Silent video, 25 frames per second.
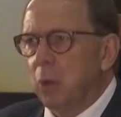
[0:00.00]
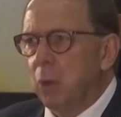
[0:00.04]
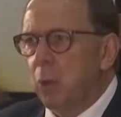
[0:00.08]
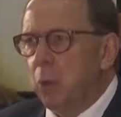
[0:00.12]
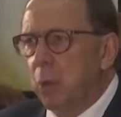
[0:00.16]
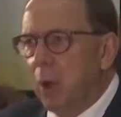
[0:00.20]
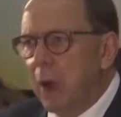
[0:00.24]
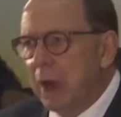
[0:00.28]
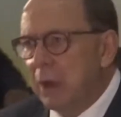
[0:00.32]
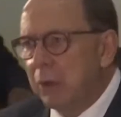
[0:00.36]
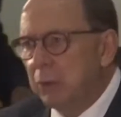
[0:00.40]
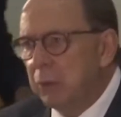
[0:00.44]

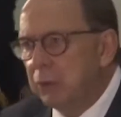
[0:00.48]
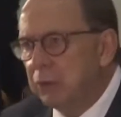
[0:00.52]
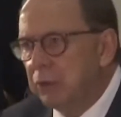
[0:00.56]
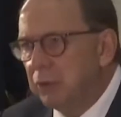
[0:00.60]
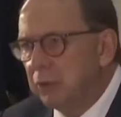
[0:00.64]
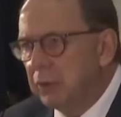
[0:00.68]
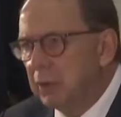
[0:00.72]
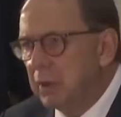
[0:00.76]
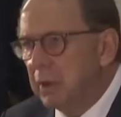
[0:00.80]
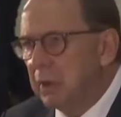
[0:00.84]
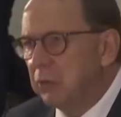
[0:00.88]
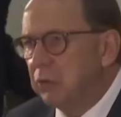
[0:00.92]
Why was
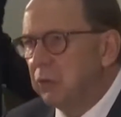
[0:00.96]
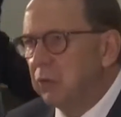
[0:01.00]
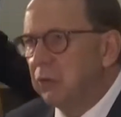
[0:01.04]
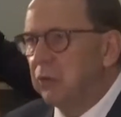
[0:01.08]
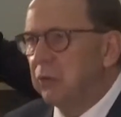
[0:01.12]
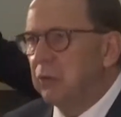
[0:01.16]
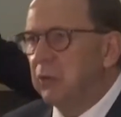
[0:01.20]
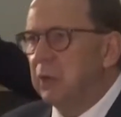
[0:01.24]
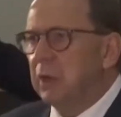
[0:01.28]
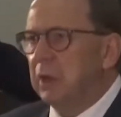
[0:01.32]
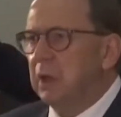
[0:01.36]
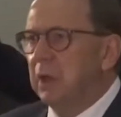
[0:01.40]
it
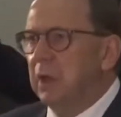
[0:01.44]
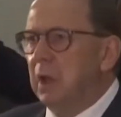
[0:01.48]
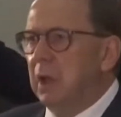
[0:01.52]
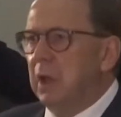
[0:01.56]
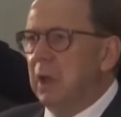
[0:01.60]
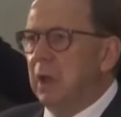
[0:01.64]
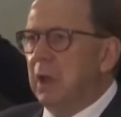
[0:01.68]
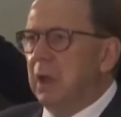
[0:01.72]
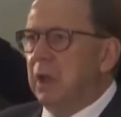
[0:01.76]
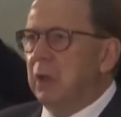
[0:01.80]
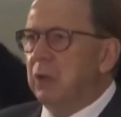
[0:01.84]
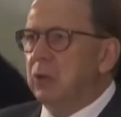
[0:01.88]
necessary
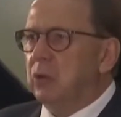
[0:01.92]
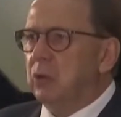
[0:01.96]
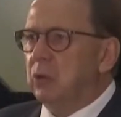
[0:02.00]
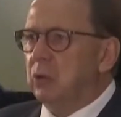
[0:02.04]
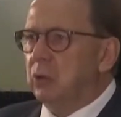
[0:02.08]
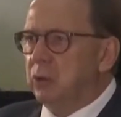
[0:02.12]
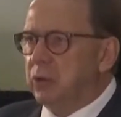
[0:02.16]
to